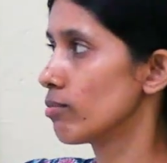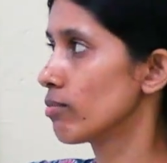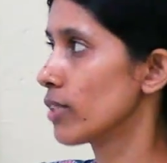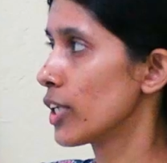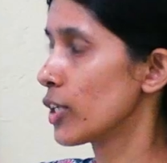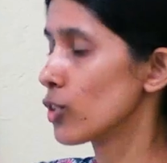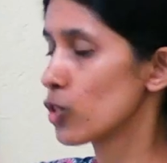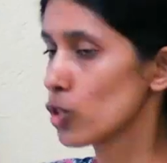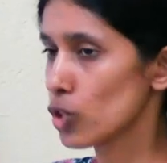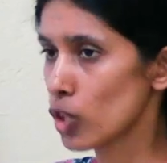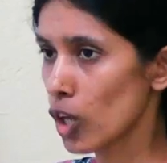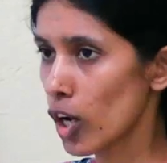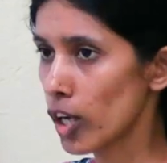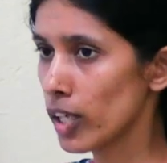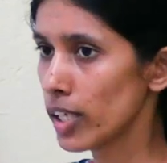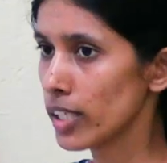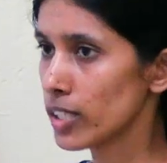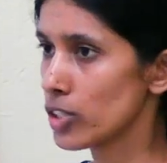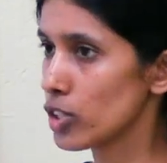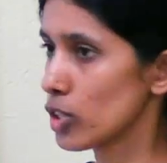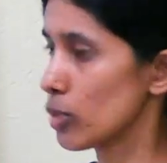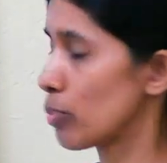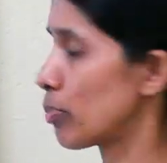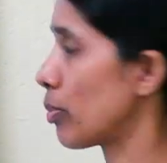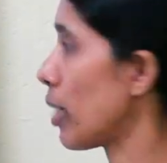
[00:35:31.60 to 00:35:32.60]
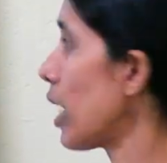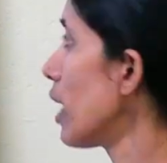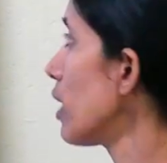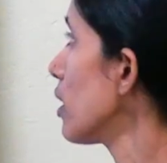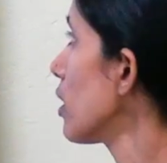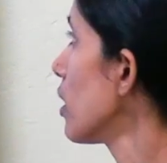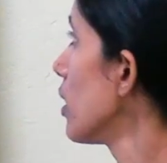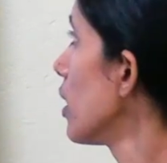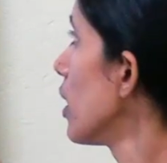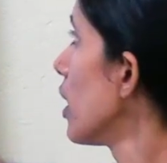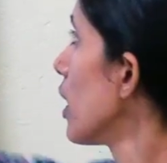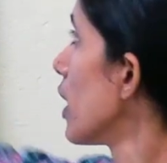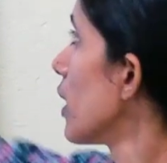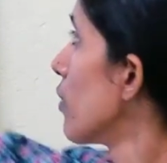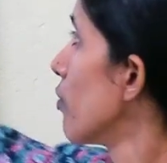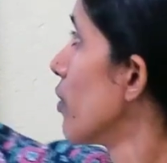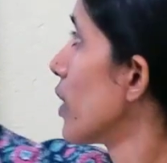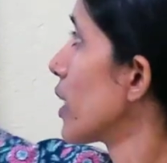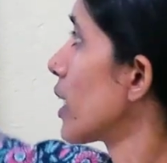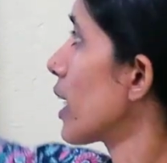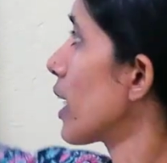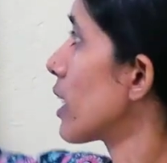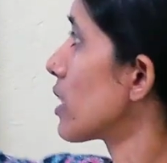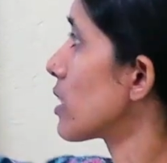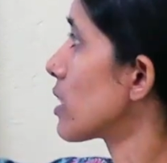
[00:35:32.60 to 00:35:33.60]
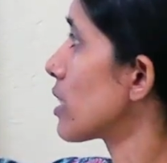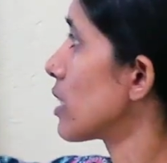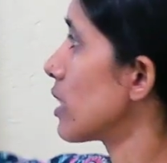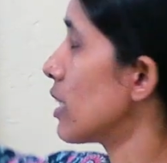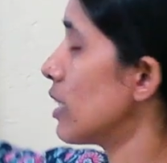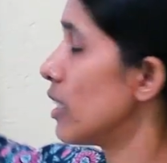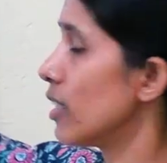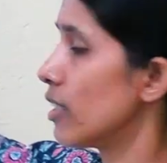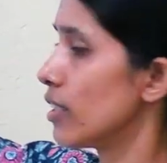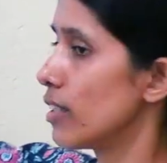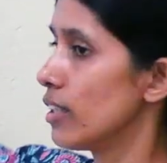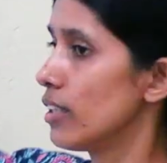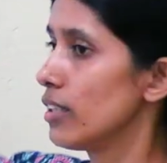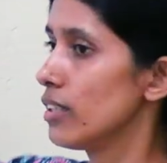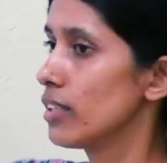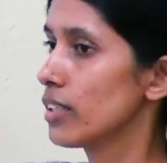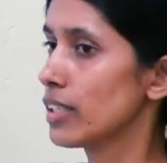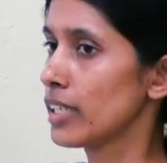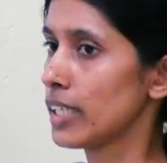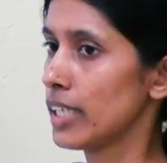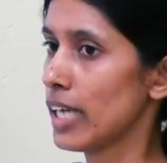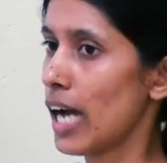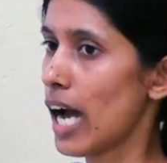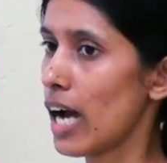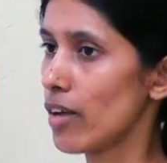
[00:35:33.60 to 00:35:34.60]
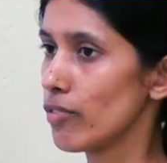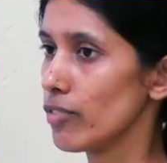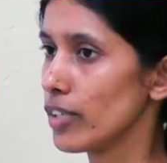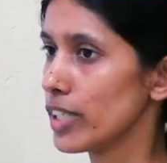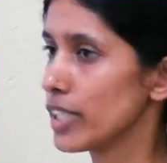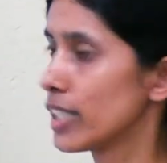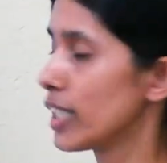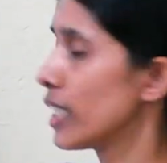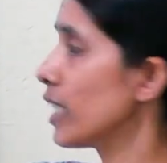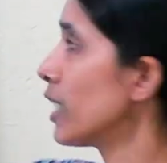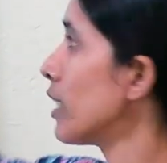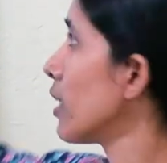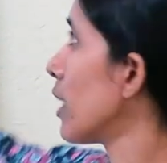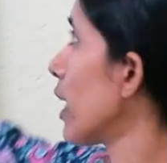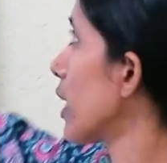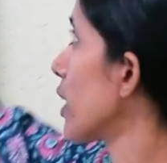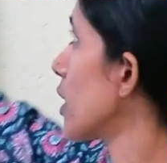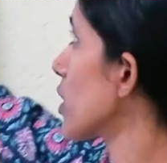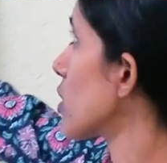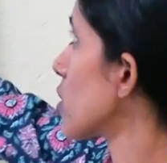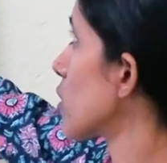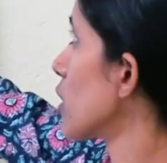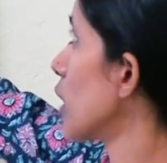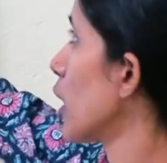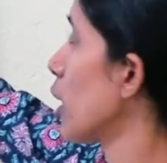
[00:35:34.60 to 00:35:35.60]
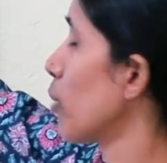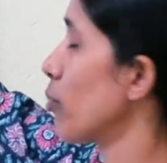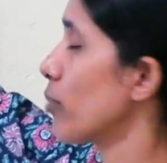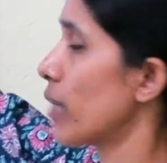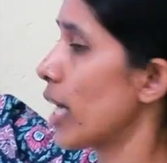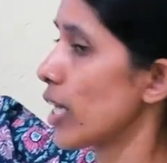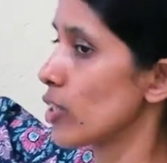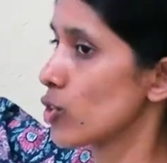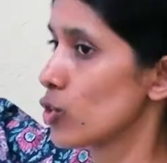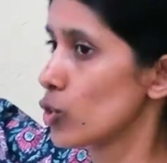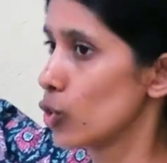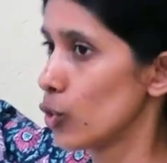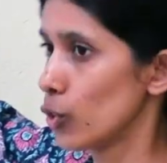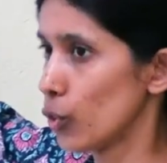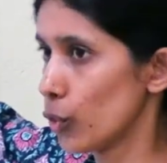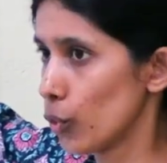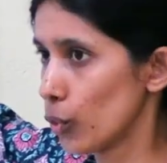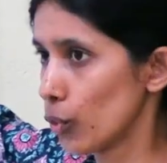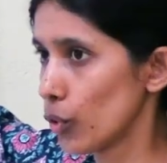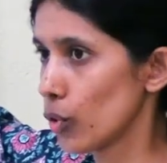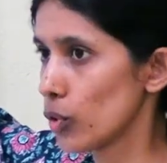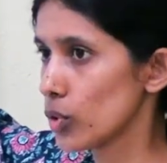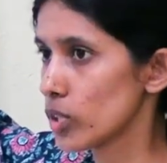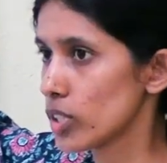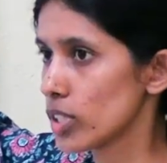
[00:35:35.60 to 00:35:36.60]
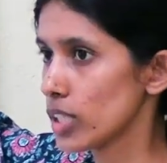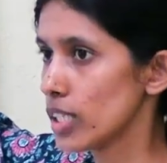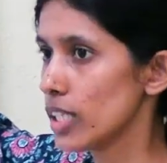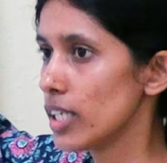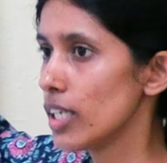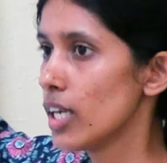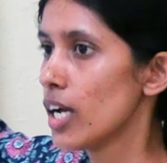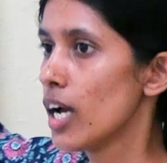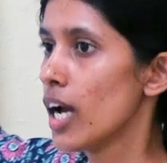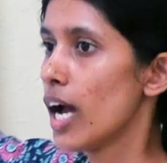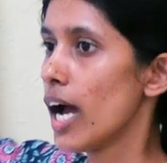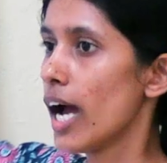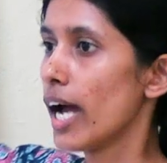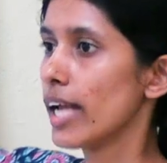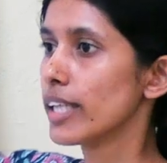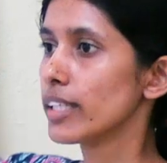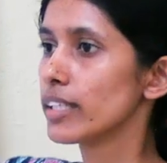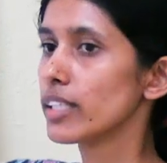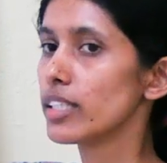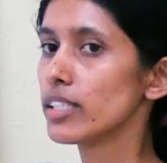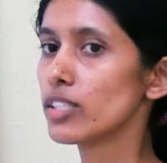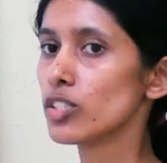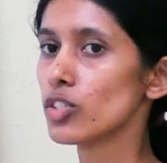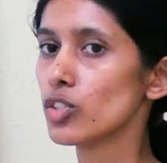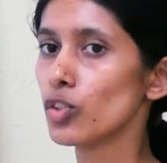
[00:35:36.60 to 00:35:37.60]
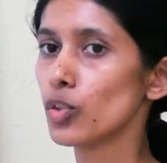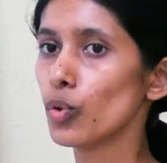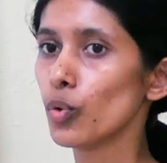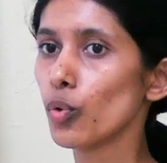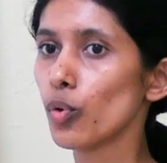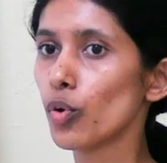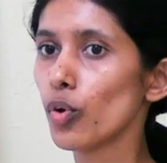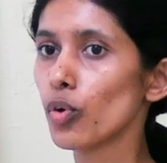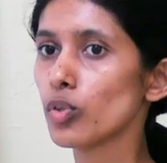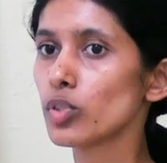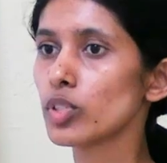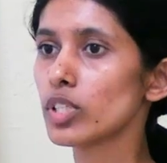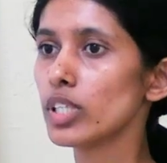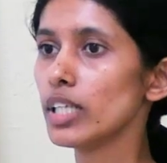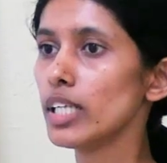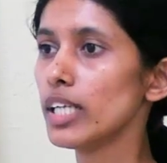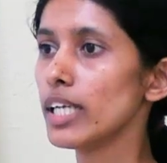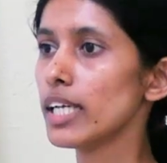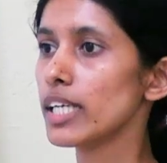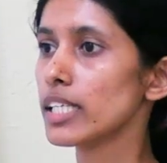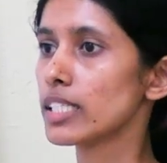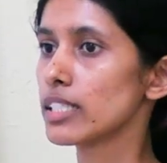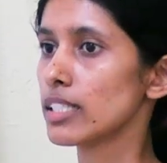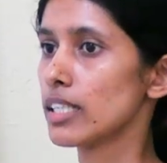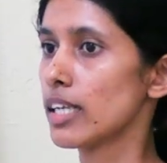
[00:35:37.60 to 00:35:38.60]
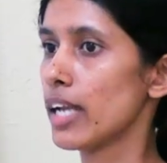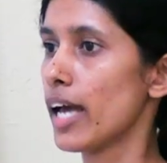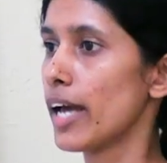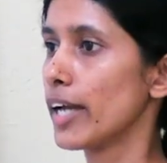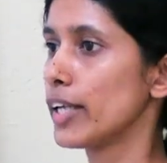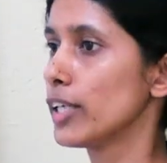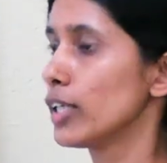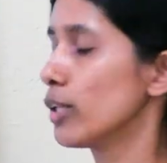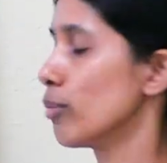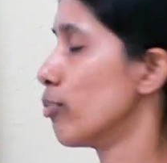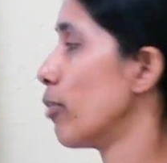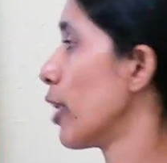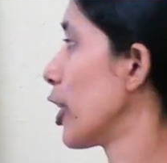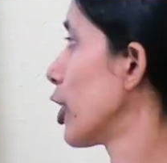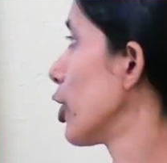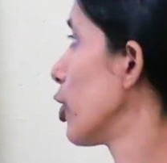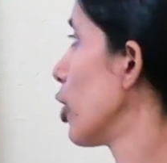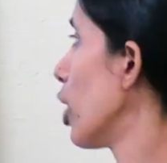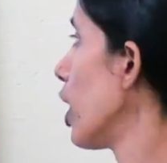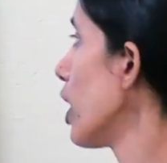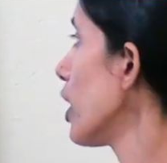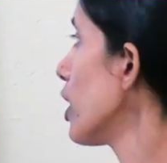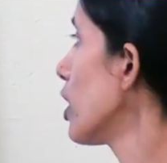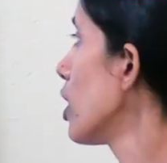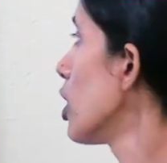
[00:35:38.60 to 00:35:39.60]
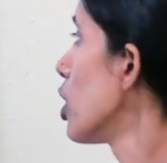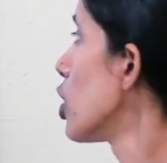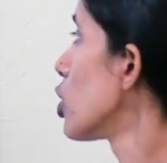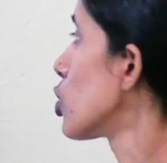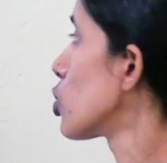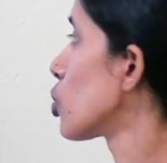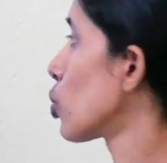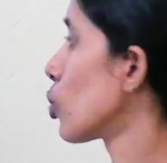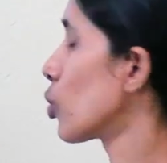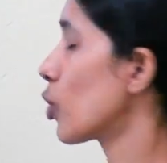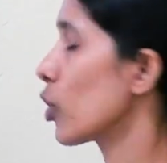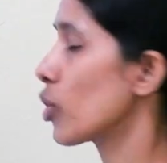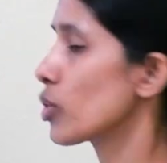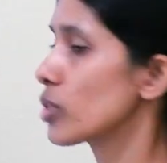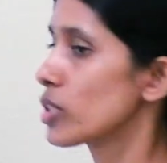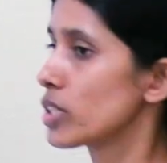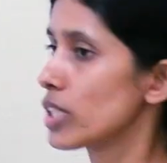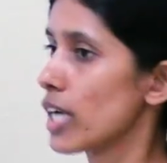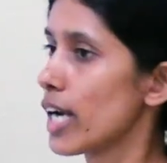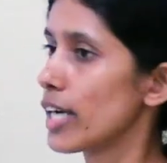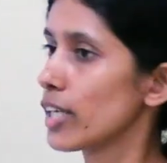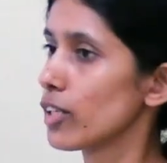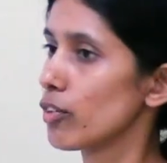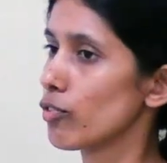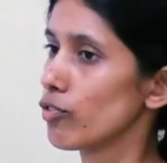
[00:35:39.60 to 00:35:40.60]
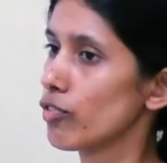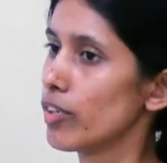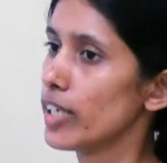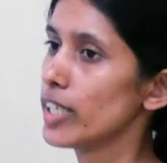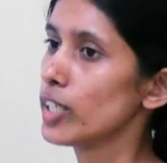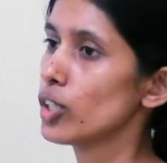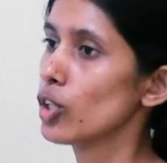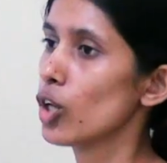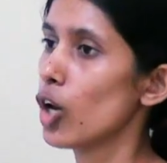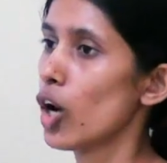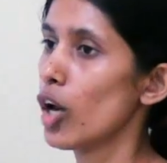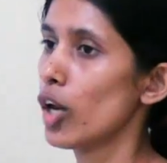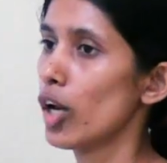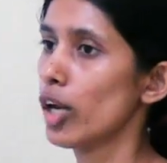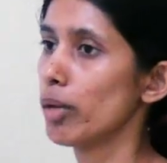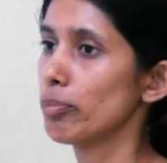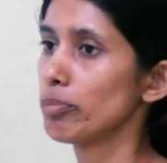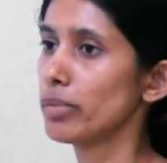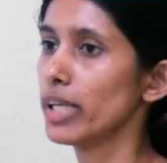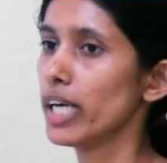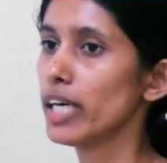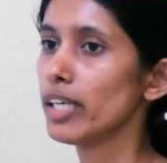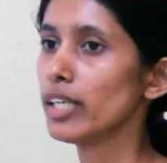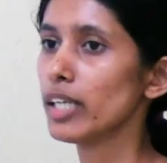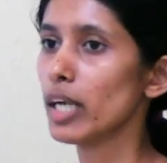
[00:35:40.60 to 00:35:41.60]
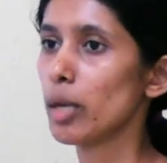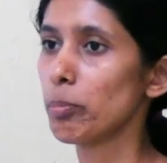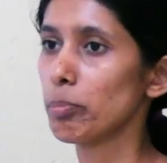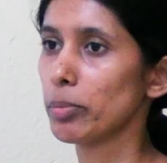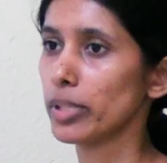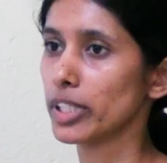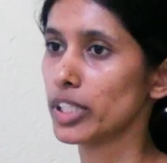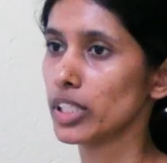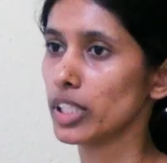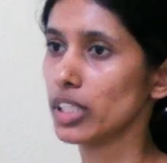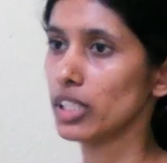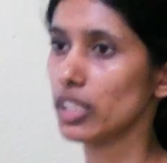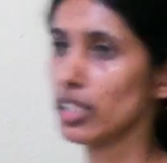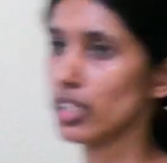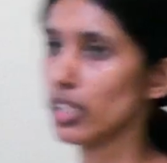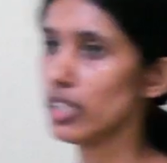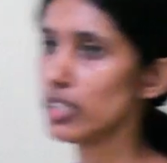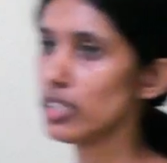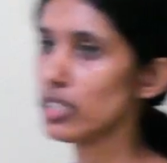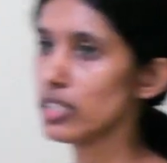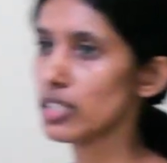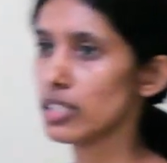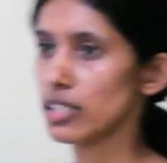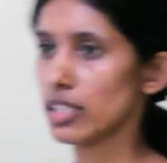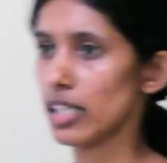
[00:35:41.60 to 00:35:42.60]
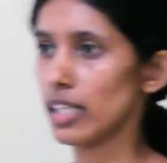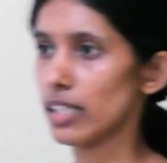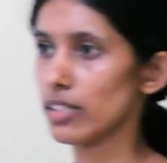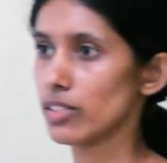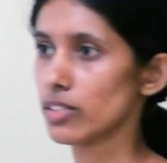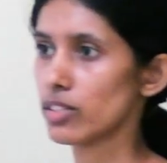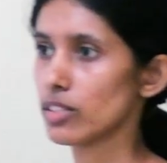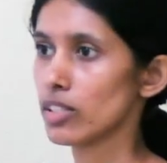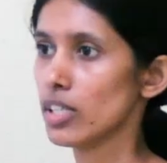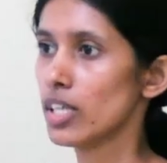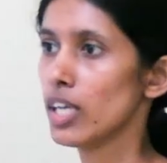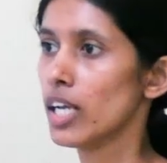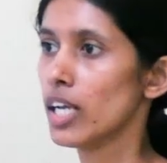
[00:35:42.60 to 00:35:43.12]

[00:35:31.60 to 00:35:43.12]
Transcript: histology part, we can see a cavity that is named as neurocele, and this neurocele is lined by your pseudostratified columnar epithelial cells.